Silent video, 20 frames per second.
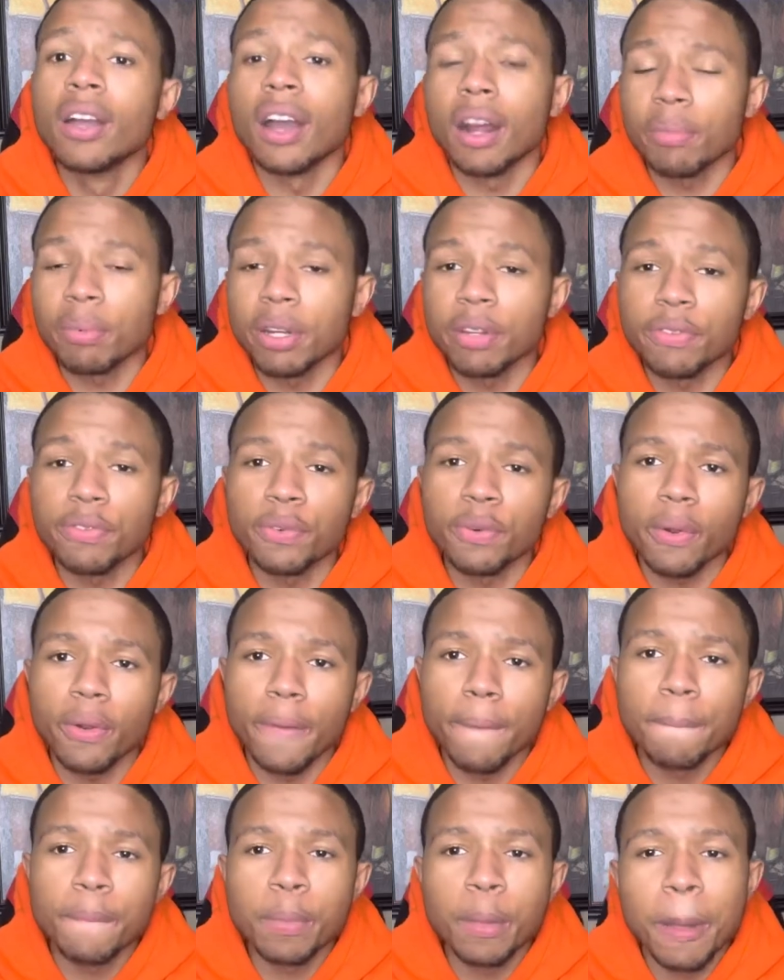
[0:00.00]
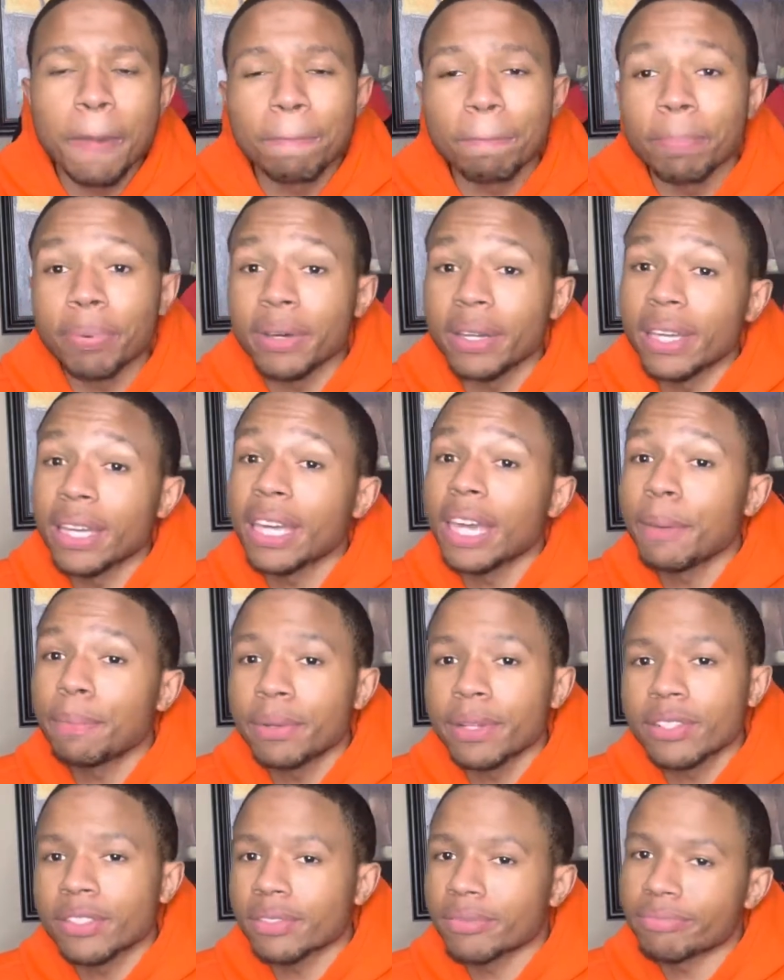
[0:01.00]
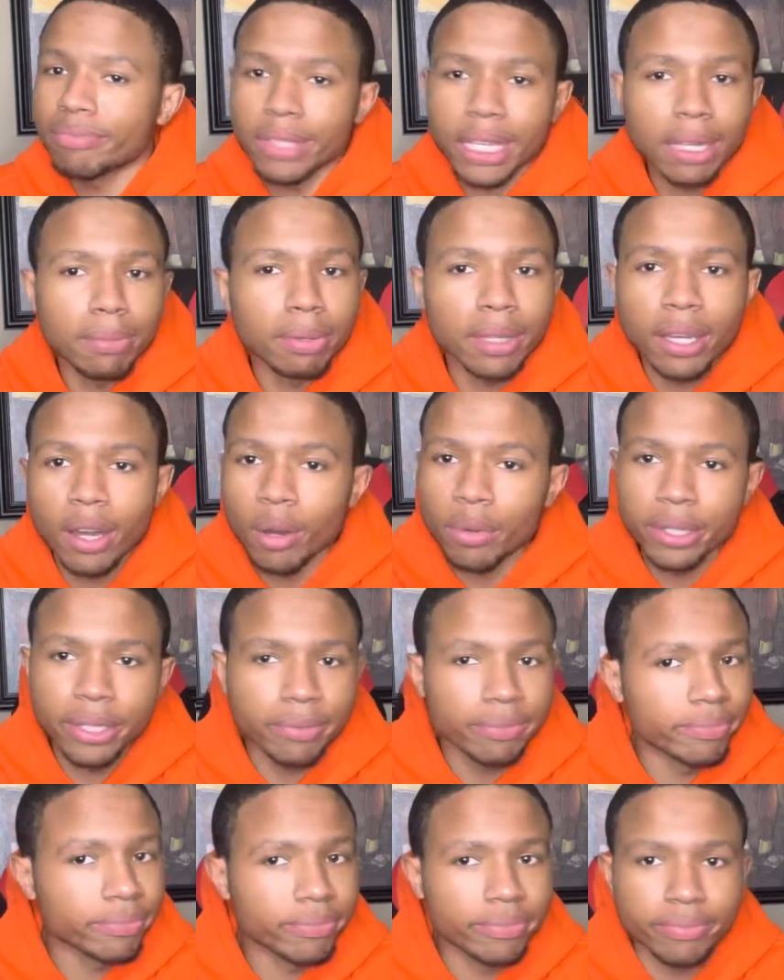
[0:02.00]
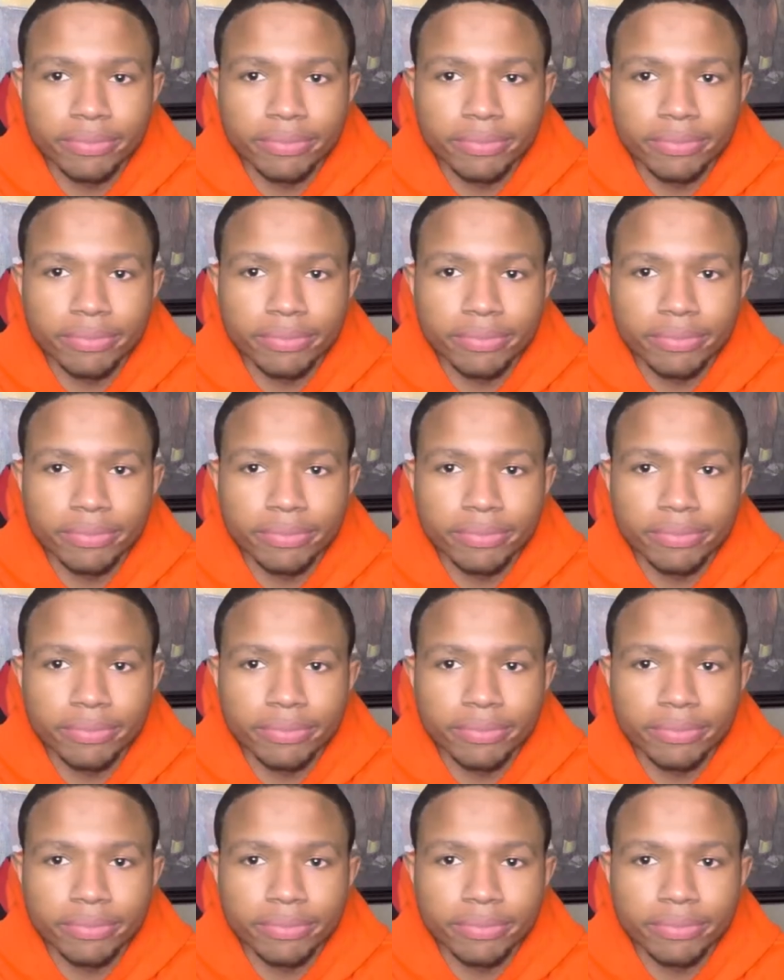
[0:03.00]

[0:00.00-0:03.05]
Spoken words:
I'm ready for it. But Hibbits, they be on it.